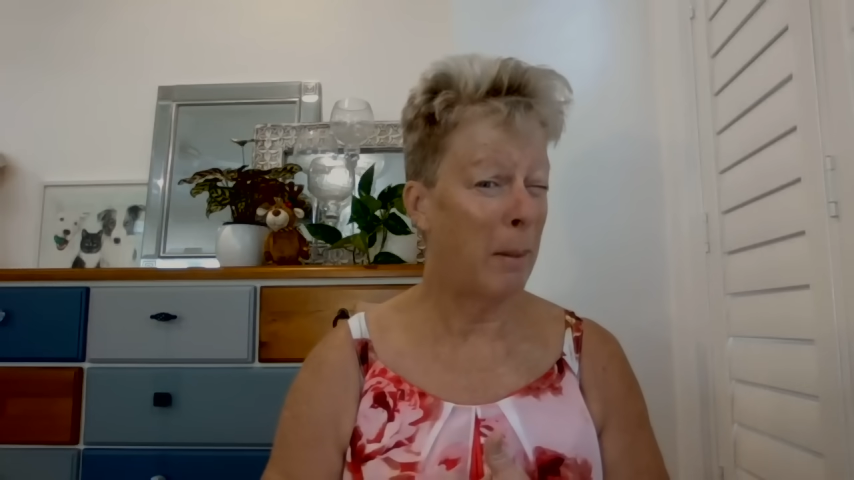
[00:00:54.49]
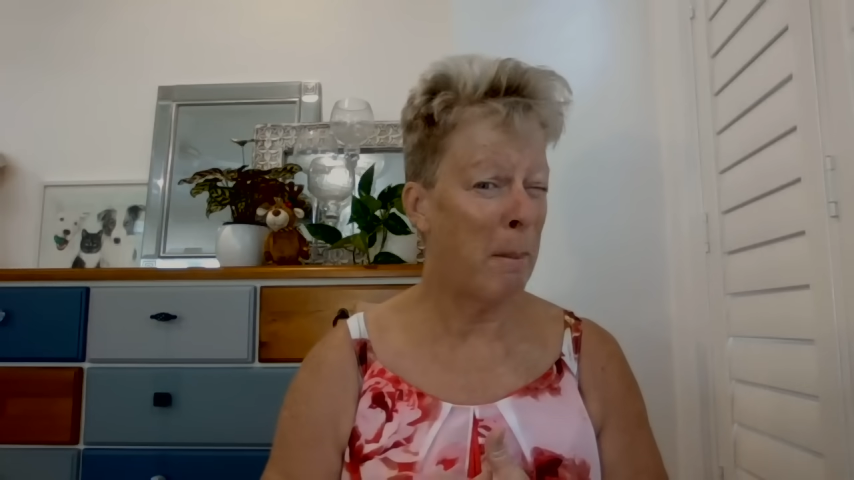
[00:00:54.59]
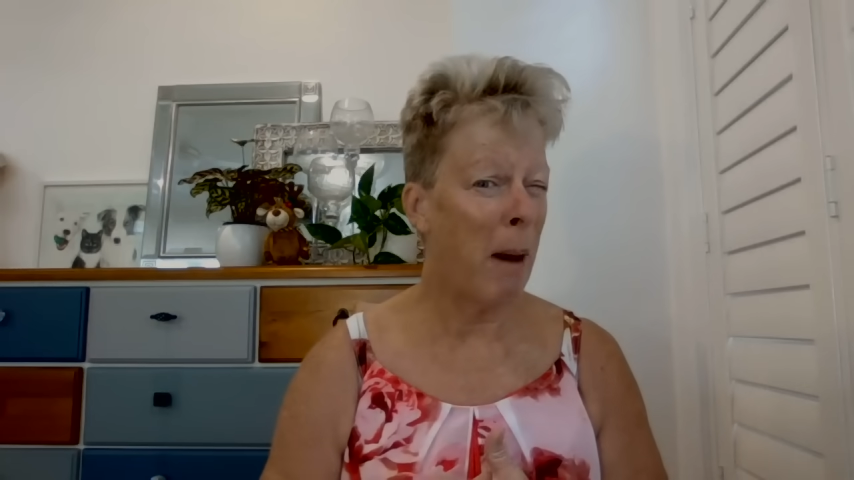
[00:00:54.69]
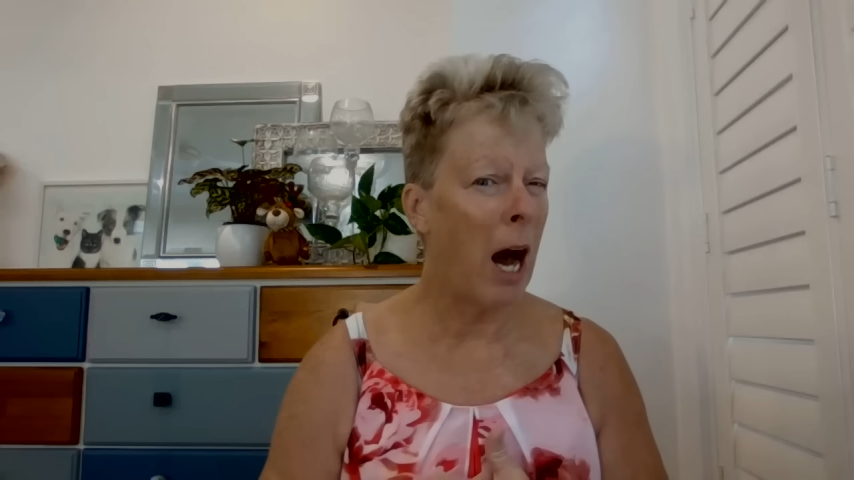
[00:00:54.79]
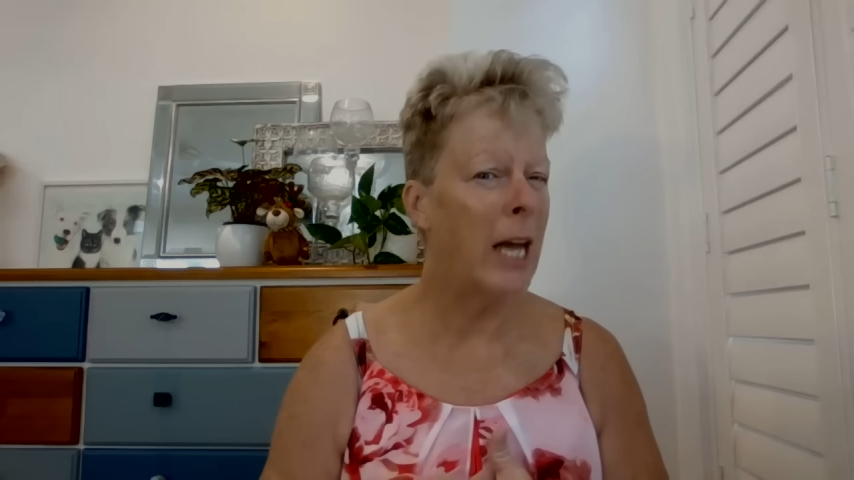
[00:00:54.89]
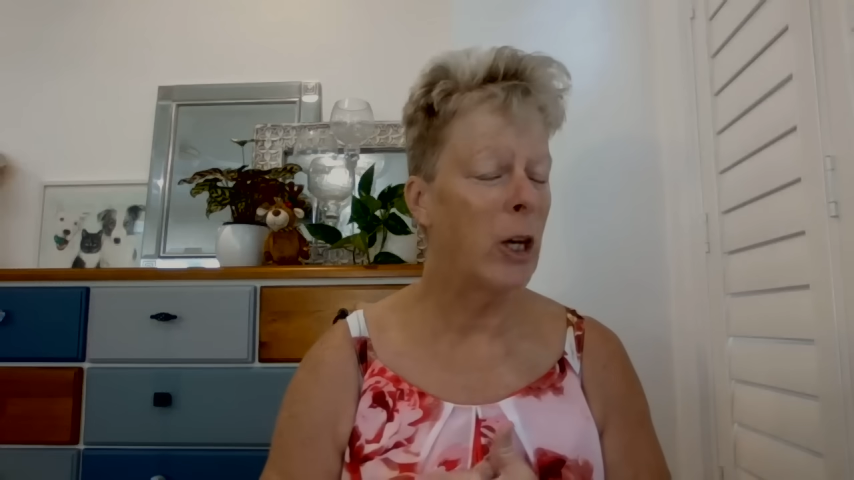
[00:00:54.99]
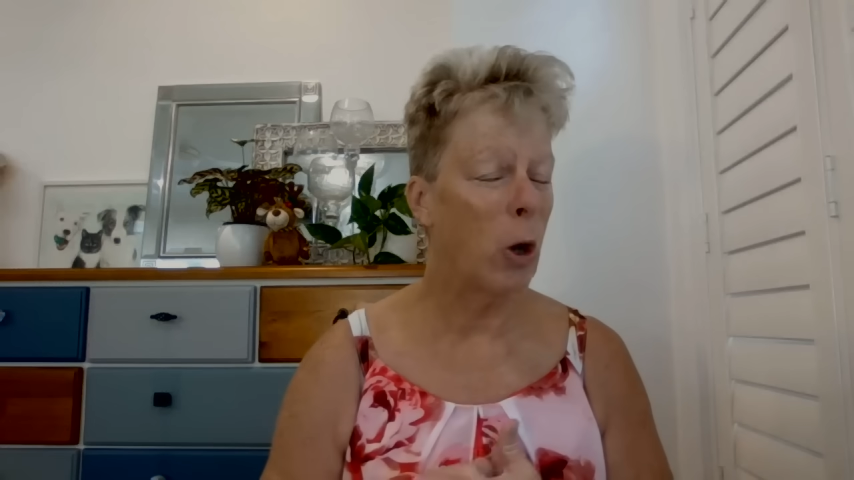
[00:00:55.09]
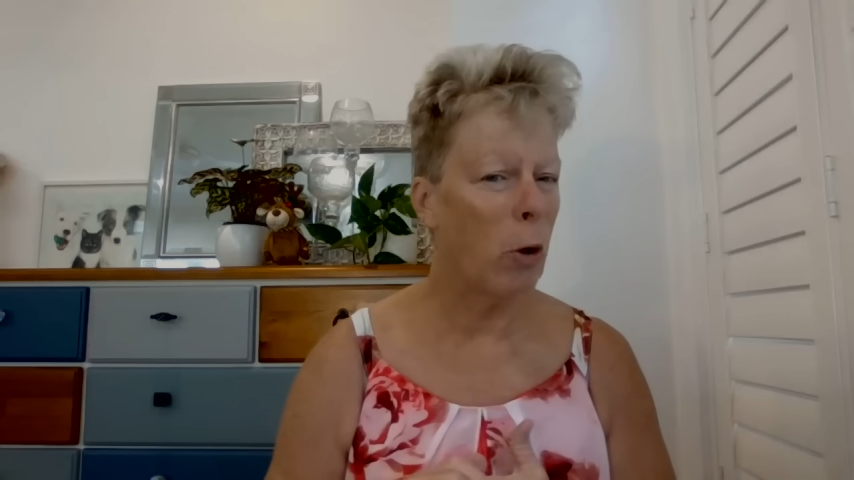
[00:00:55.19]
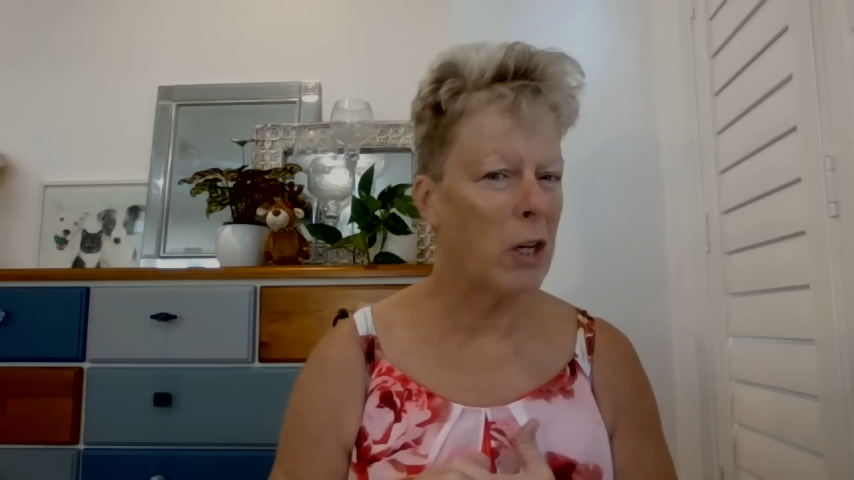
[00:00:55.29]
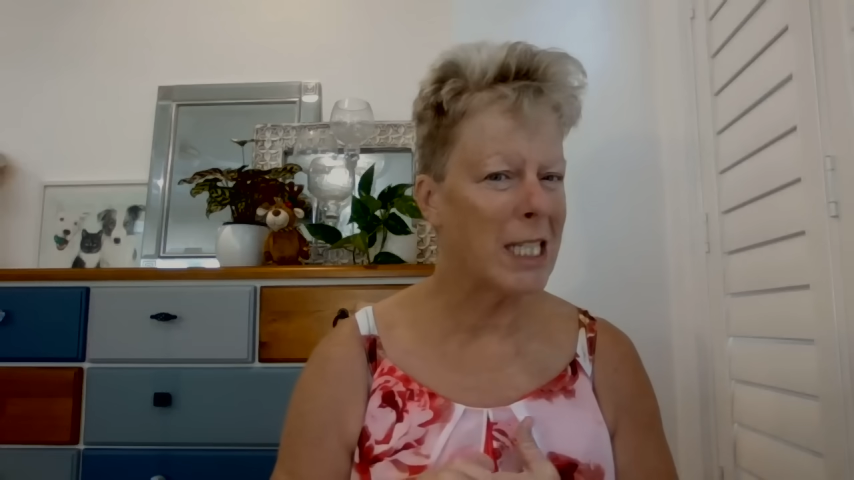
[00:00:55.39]
minor
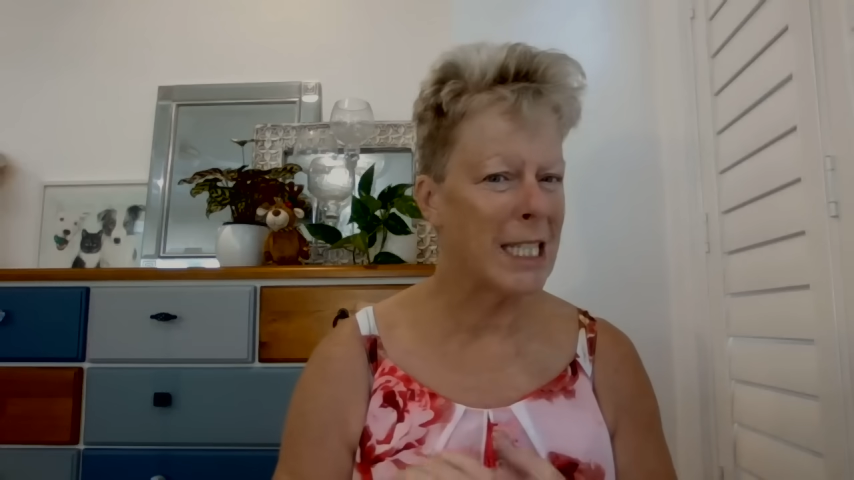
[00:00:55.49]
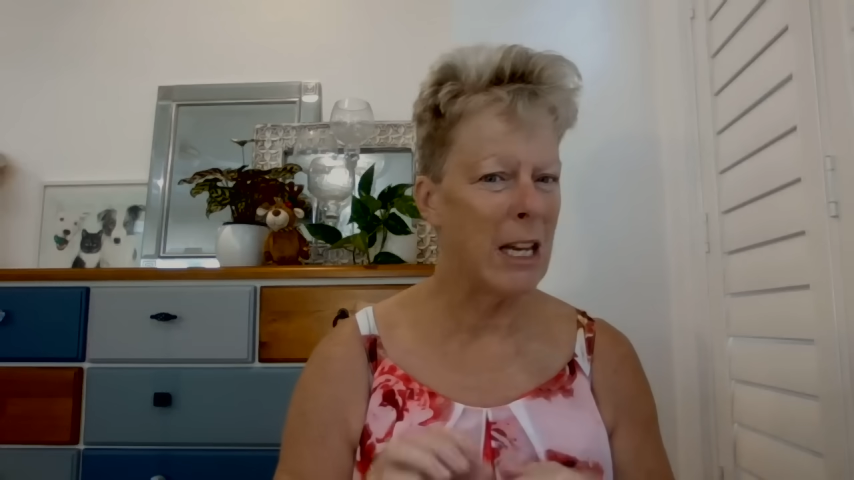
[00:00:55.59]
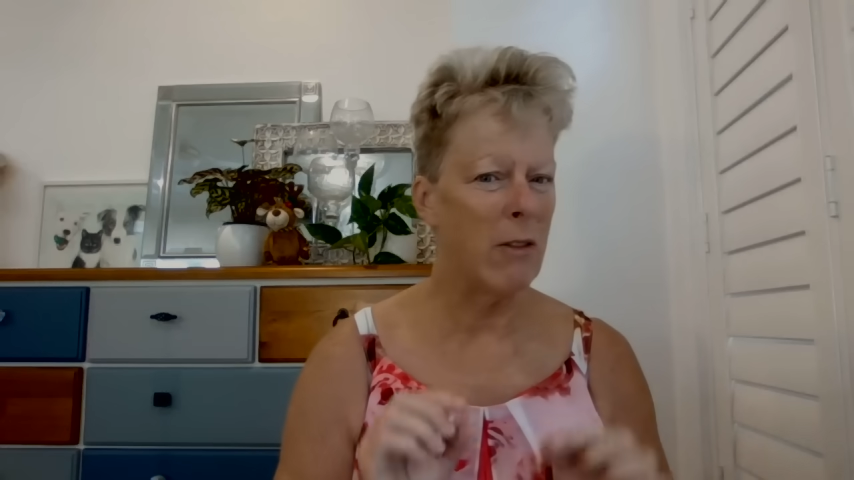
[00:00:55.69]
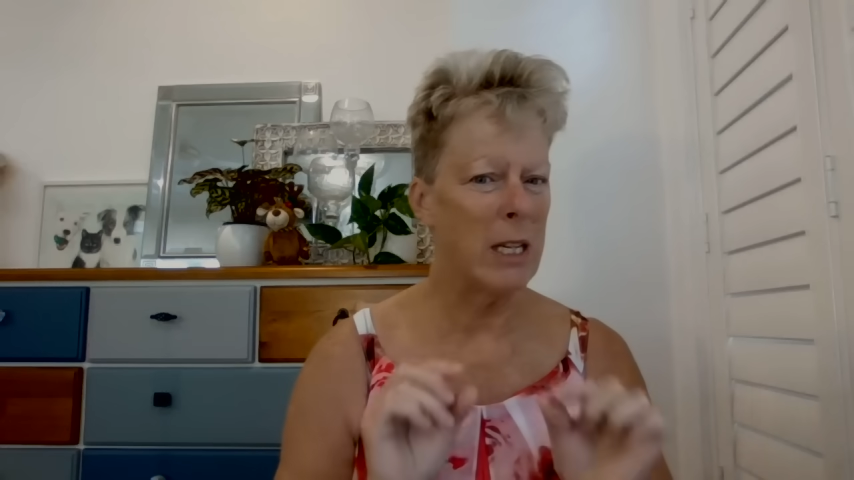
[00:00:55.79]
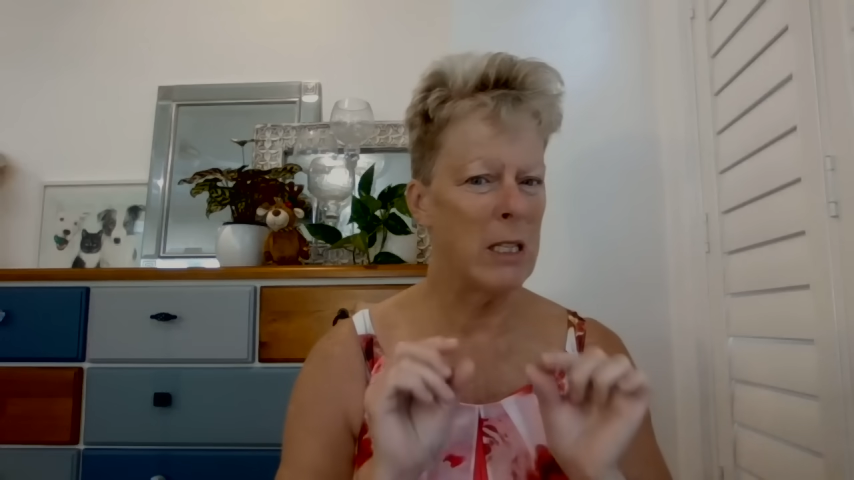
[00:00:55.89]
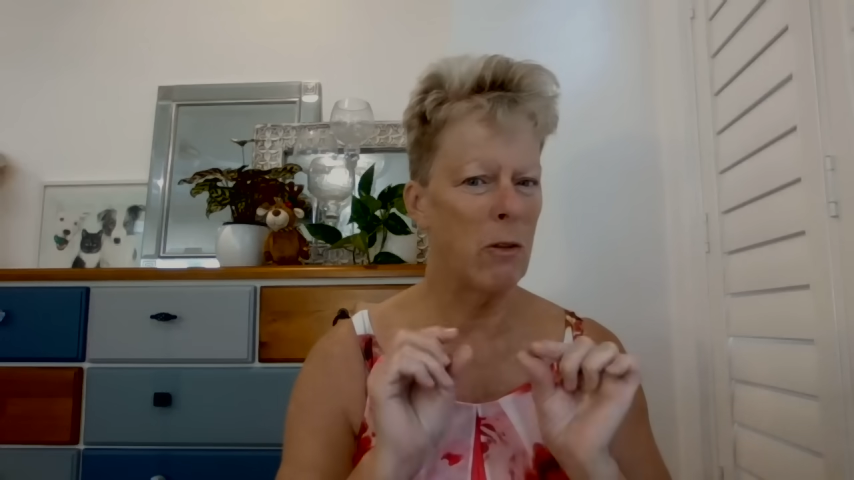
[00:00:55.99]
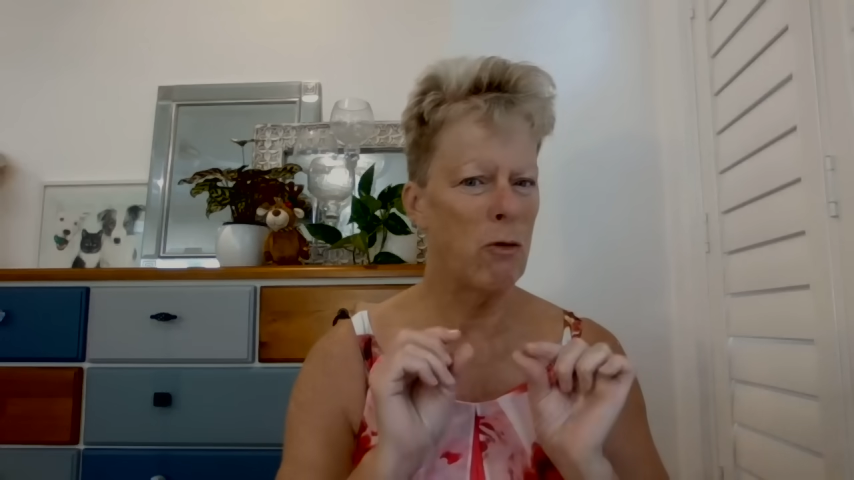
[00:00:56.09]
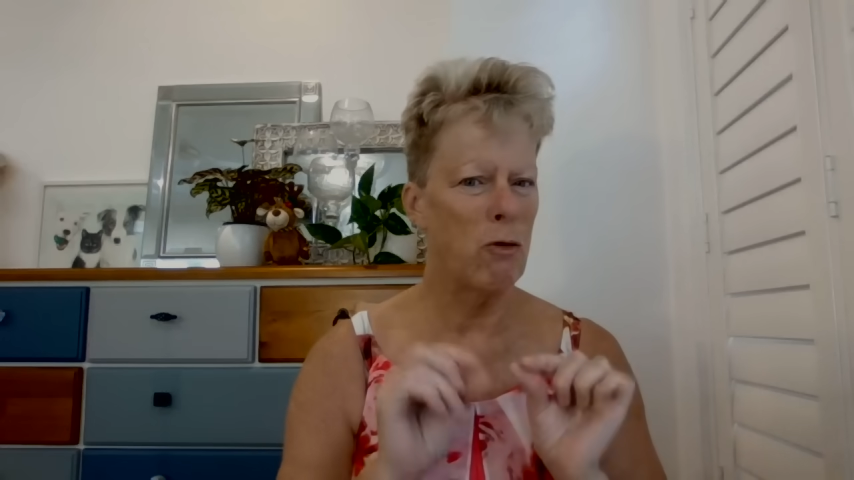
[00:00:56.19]
or a series of